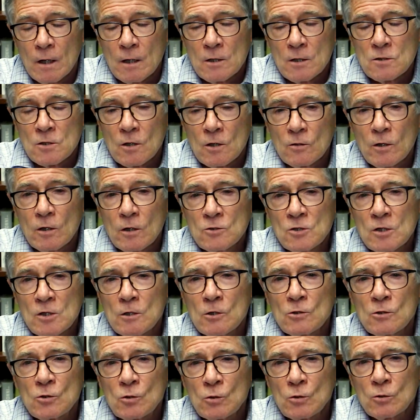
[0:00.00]
So those are
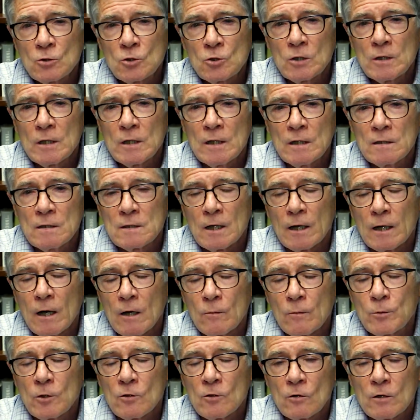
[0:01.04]
the tools you need to
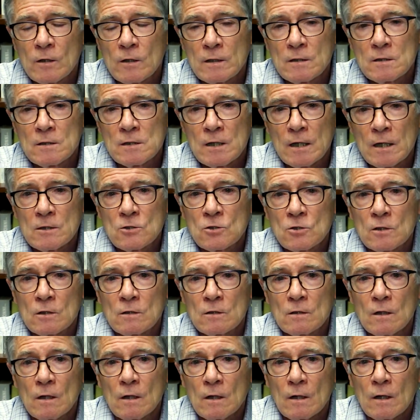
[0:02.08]
help your
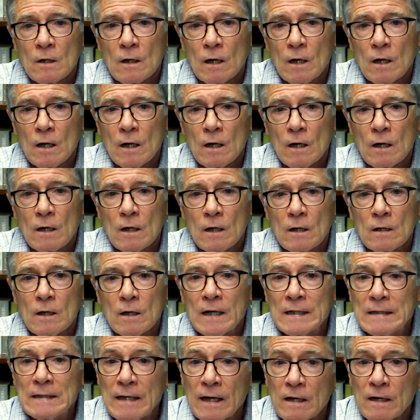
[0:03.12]
organization
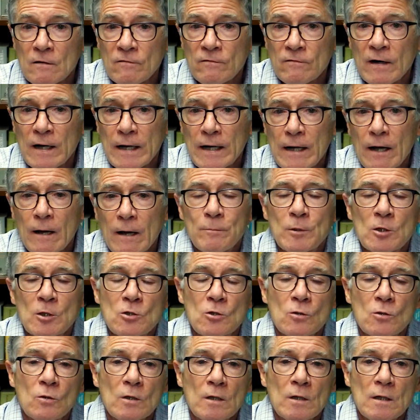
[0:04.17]
identify
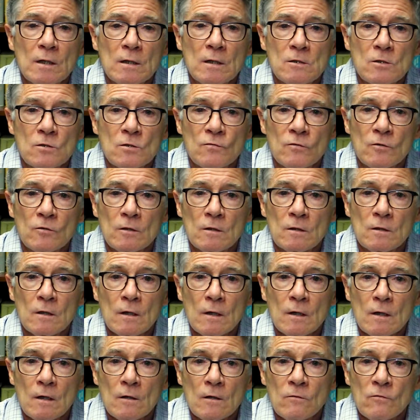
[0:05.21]
opportunities for
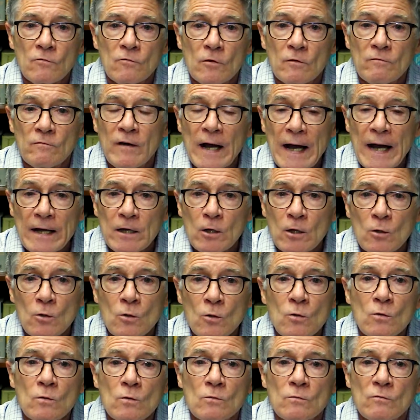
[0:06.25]

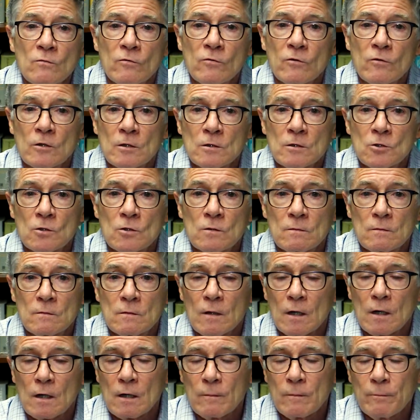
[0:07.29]
value, for
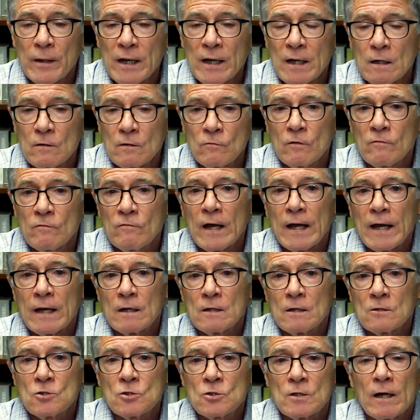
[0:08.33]
competitive
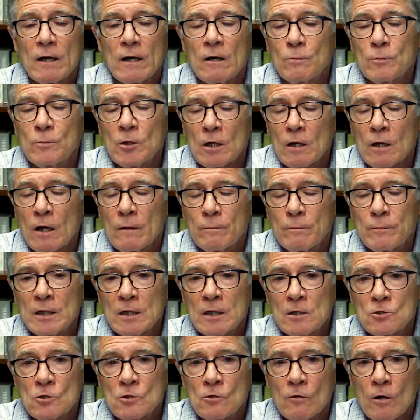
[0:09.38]
advantage, to help your
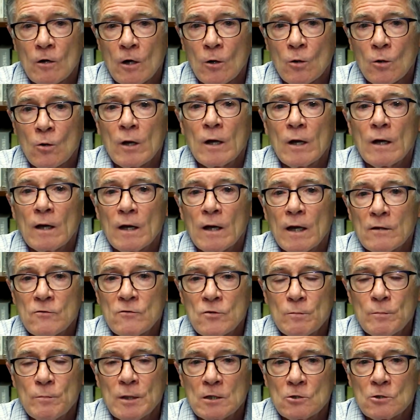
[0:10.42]
companies grow, and
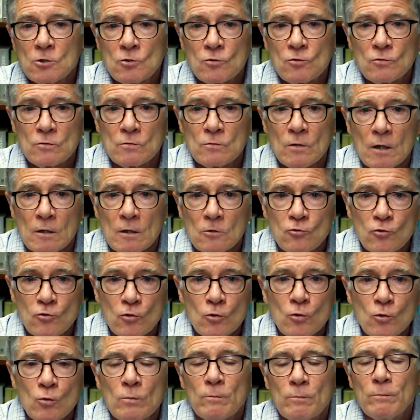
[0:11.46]
to be a
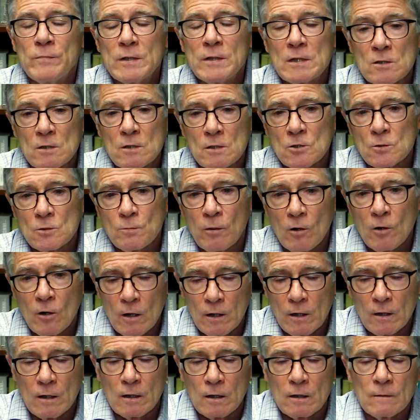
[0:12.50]
true business
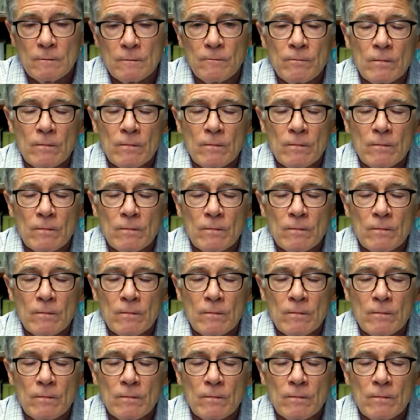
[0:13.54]
partner.